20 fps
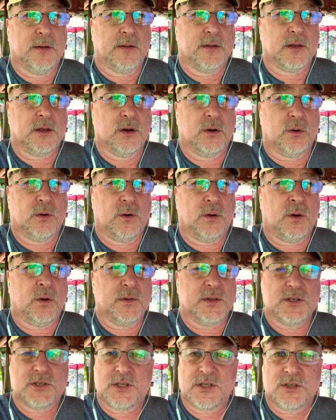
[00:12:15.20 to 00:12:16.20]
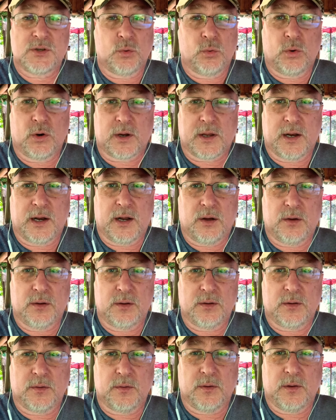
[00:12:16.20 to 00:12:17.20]
you know, oh, this isn't working out.
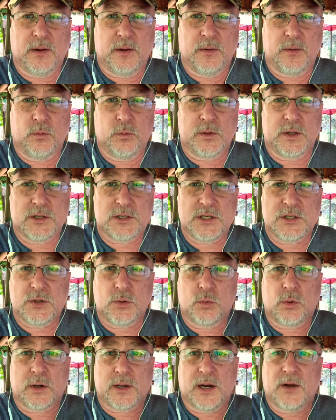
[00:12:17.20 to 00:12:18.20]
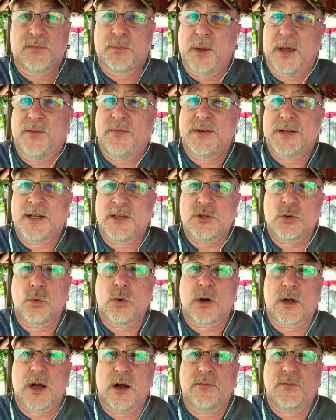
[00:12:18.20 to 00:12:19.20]
This isn't working out for me. If it doesn't
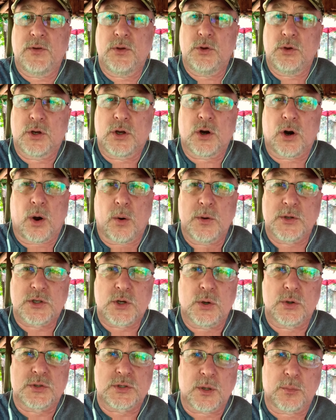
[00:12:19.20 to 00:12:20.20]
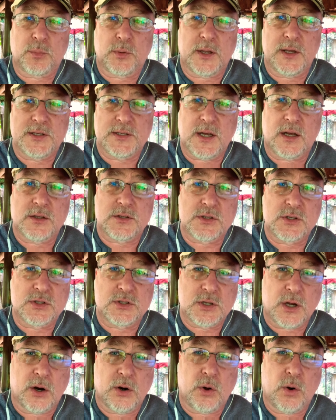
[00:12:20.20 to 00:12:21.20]
work out for you, you can always go someplace else and
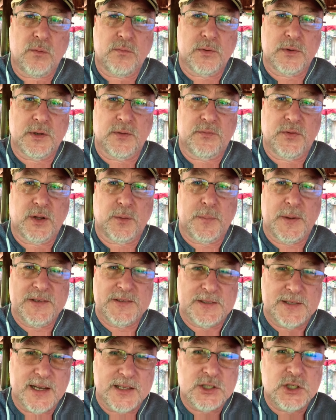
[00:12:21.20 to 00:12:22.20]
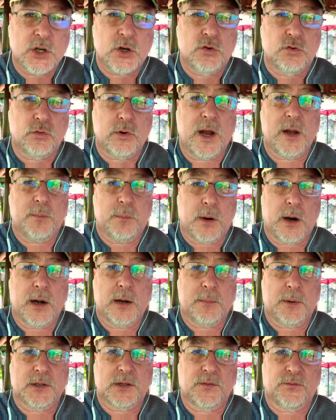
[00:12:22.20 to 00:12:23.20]
start over in the Philippines. And that's the great part
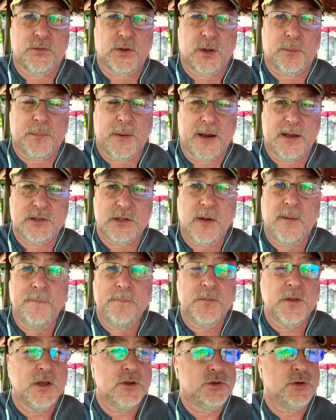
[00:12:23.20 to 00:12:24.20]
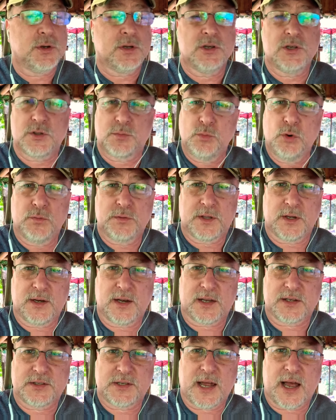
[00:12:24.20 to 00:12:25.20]
about the Philippines is you can just move to the
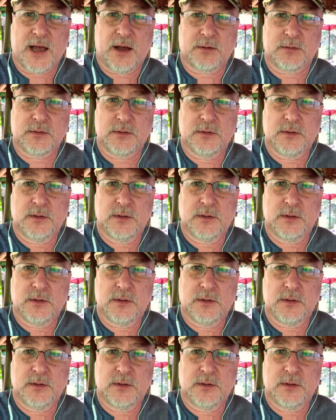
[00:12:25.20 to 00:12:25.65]
next town,